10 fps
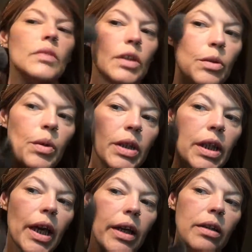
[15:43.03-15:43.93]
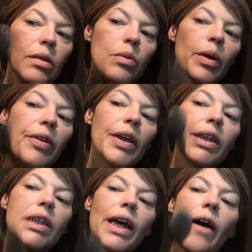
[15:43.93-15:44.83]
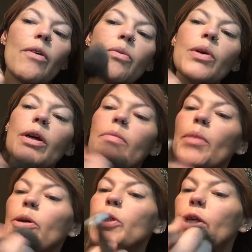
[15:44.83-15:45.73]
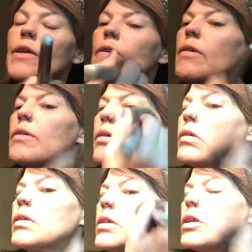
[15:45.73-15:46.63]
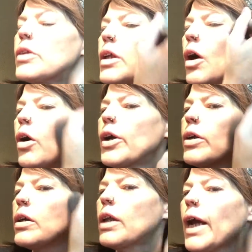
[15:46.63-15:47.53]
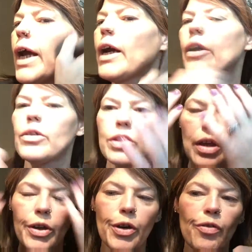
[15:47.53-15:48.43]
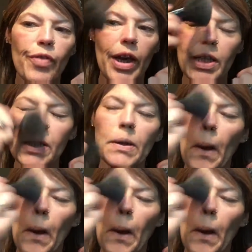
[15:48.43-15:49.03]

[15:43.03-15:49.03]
you want to end with a downward motion so that all your little hairs on your face